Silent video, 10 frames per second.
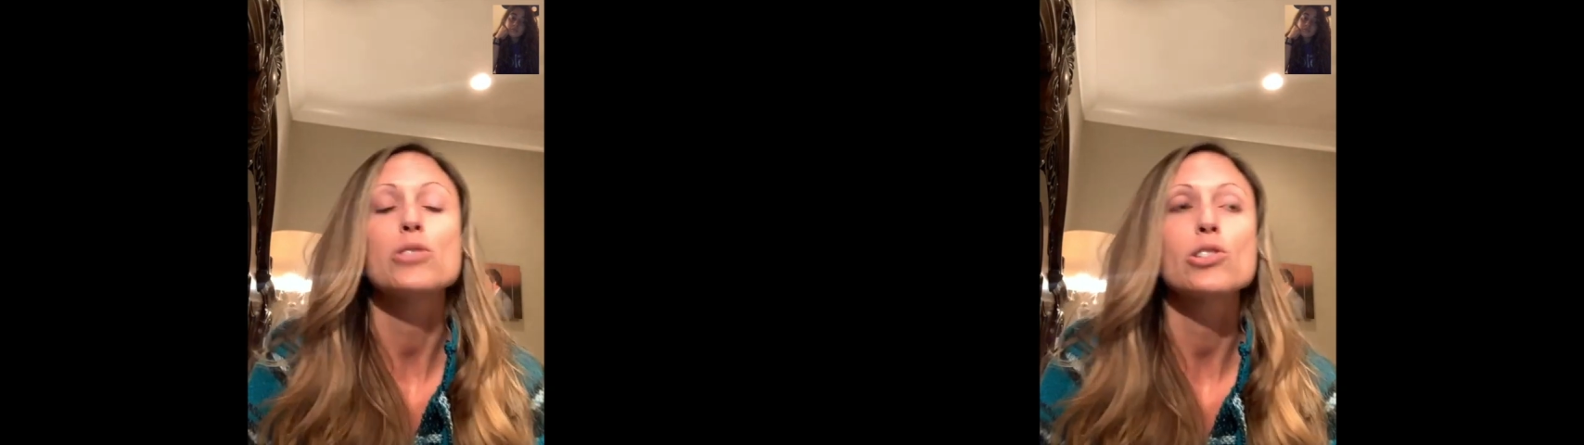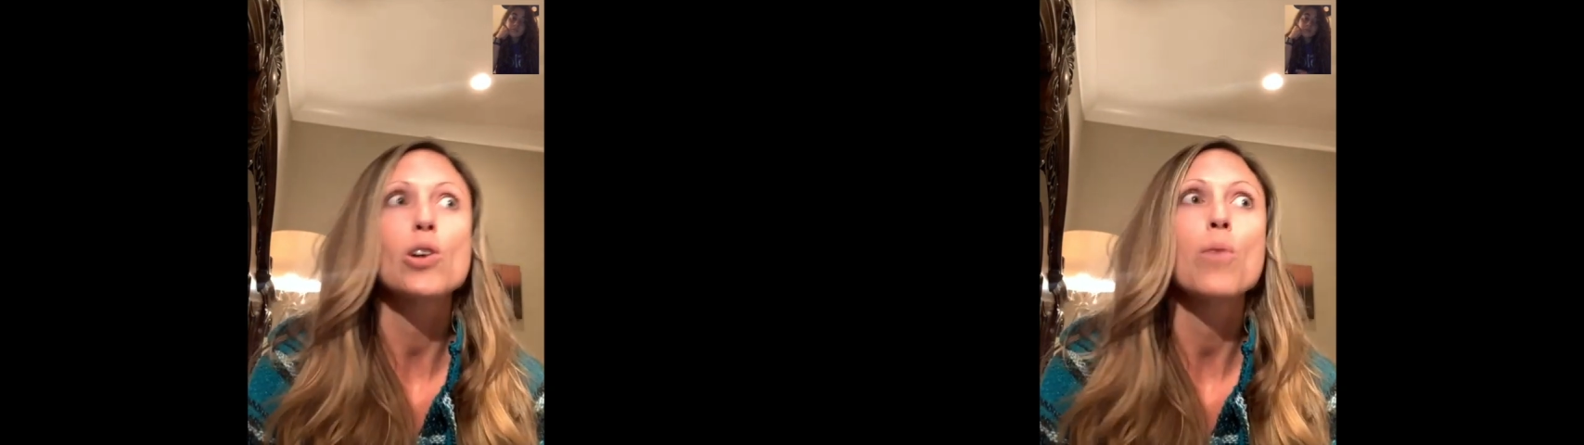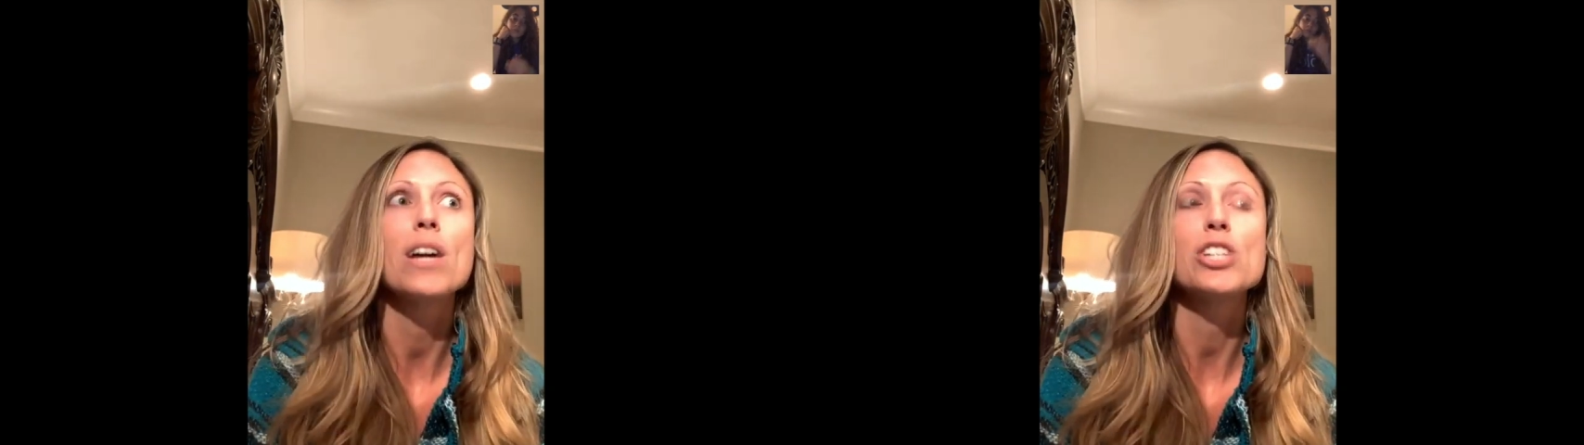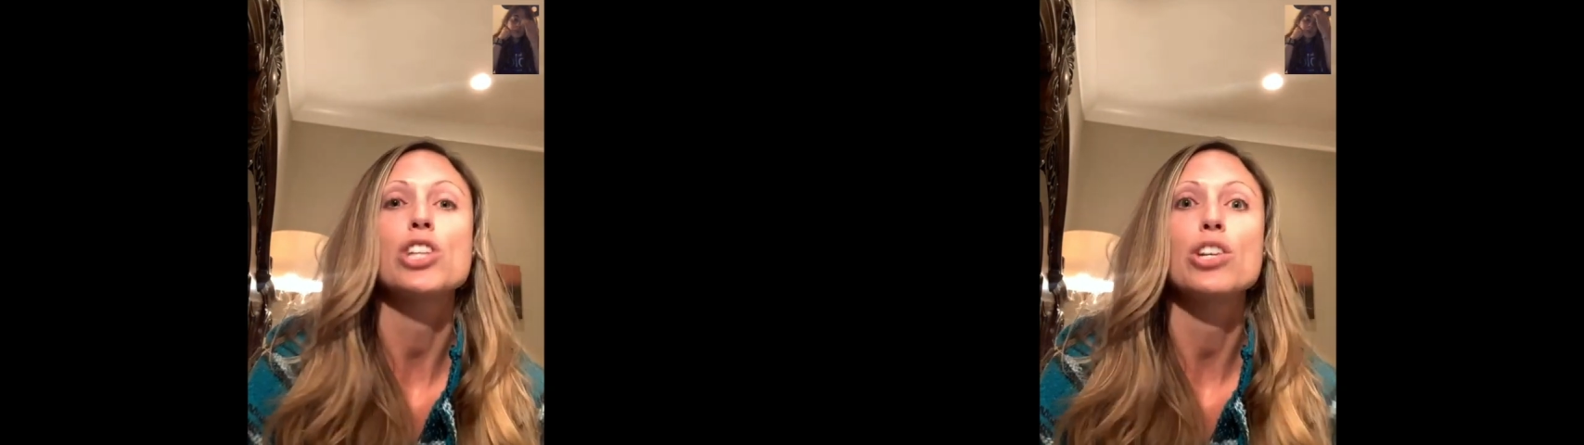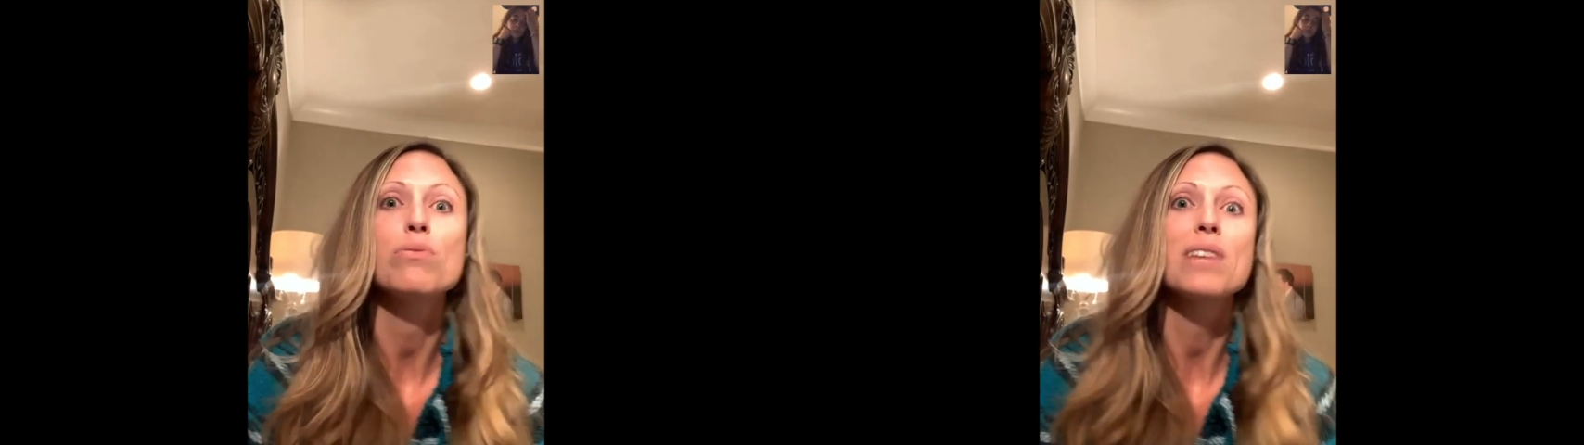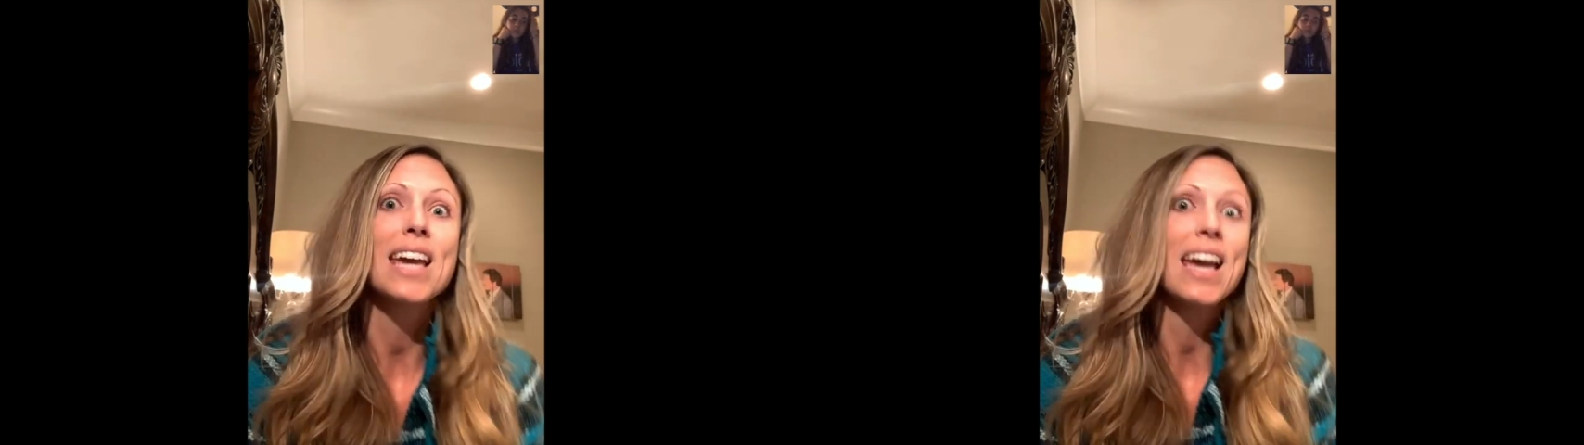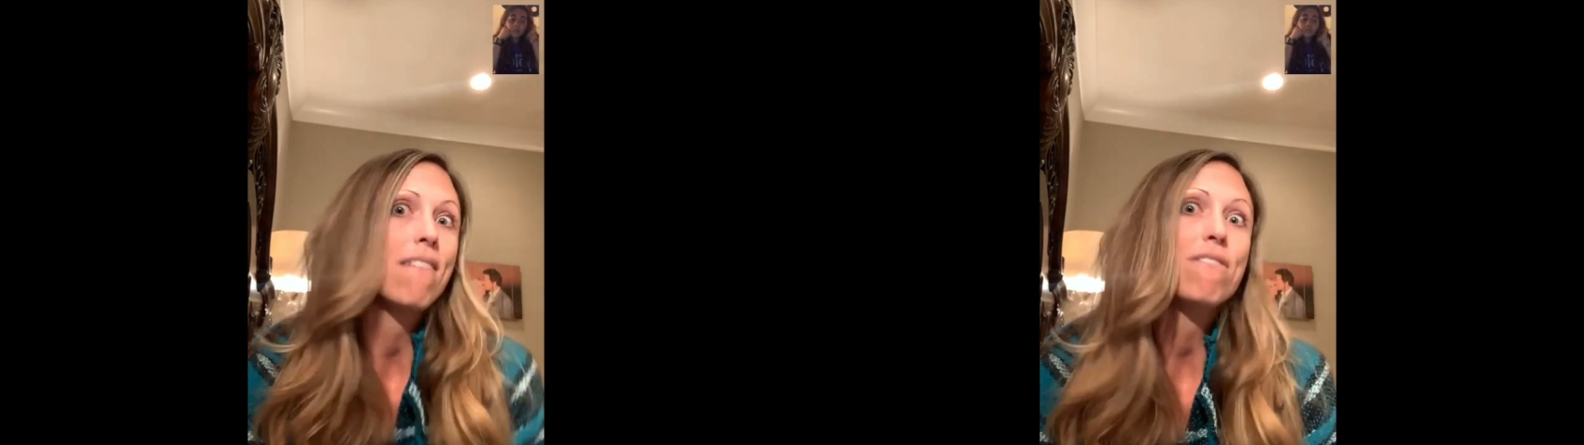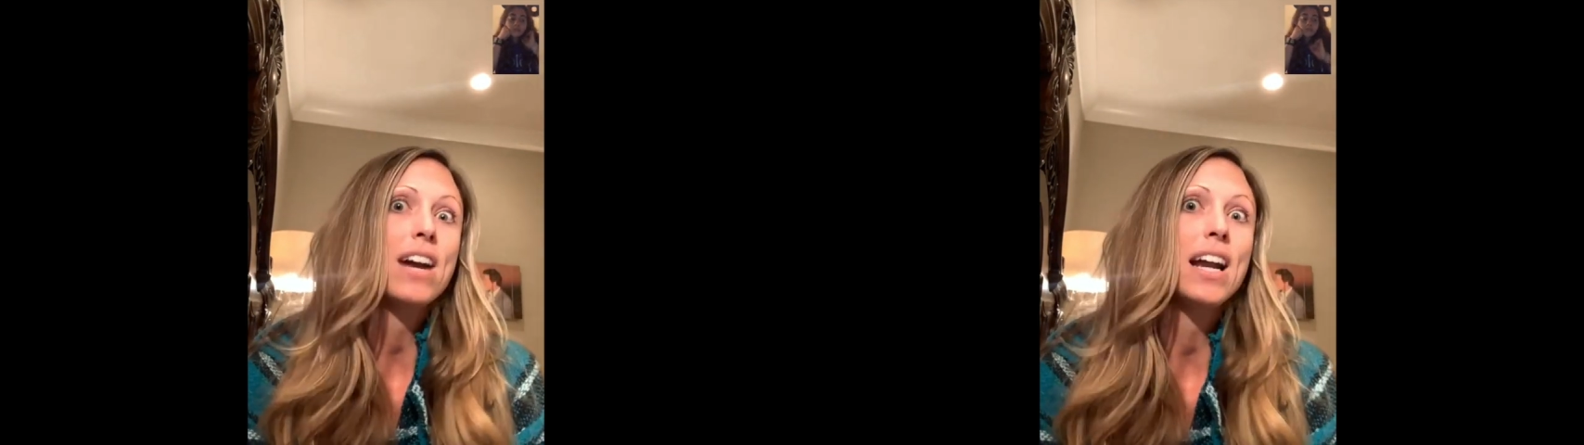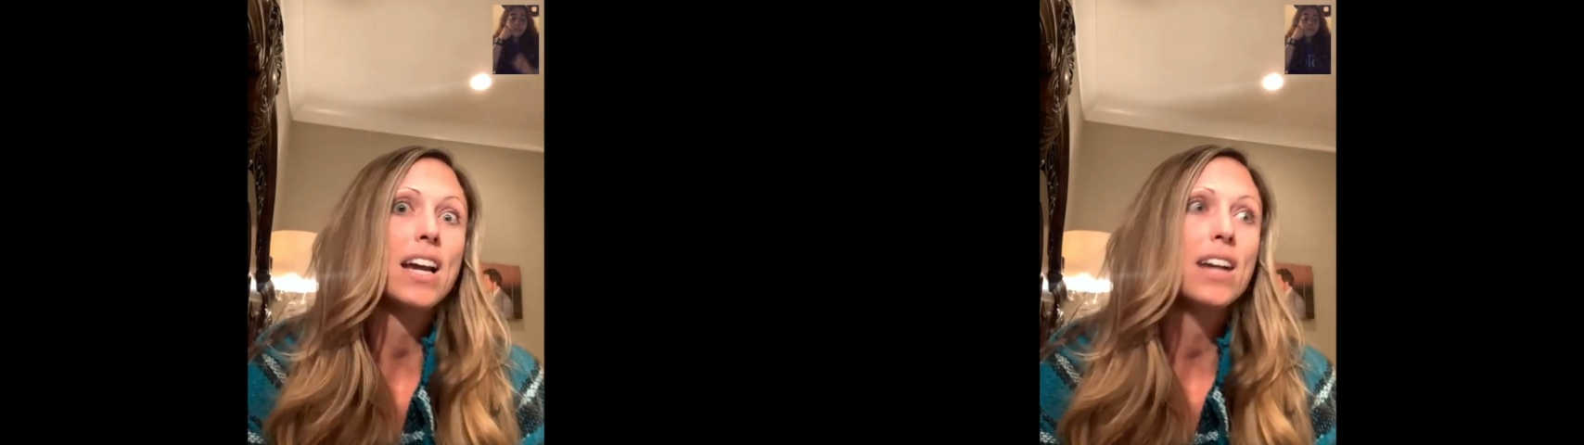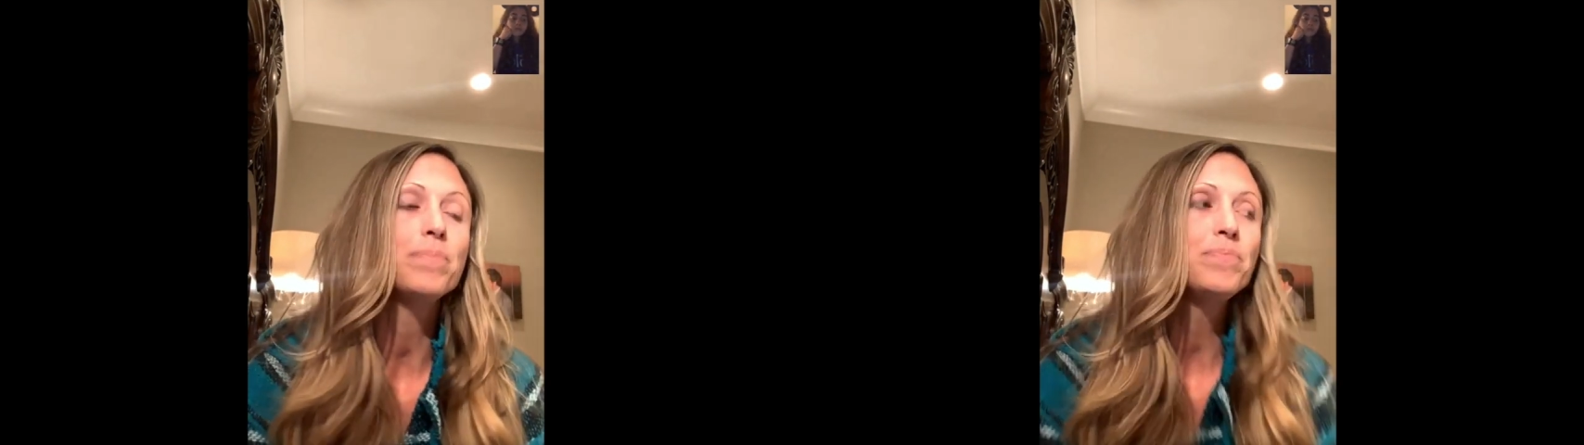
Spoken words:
so much that you can't fight it.